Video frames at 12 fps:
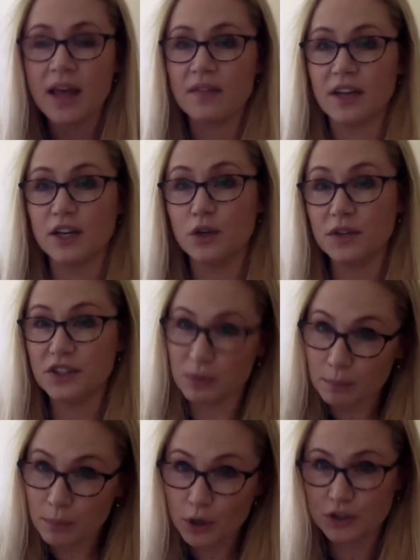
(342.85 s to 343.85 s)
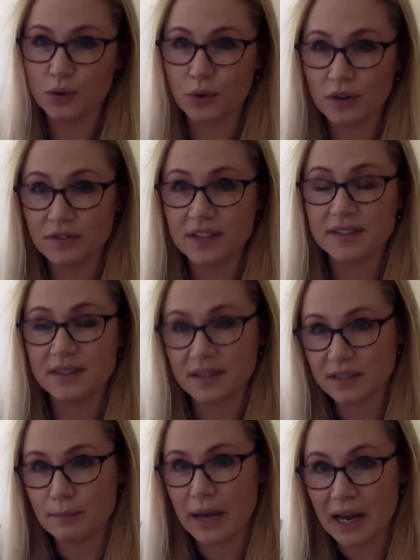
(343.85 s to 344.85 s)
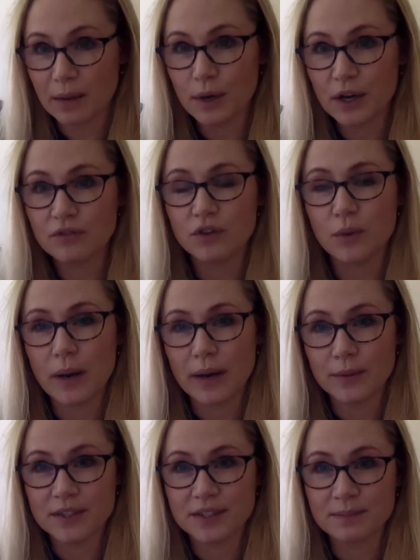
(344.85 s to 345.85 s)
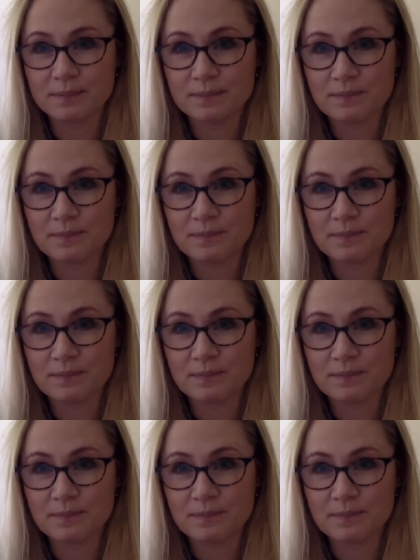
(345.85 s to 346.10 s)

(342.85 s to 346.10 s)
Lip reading: then you need to push all of these things back by a few hours.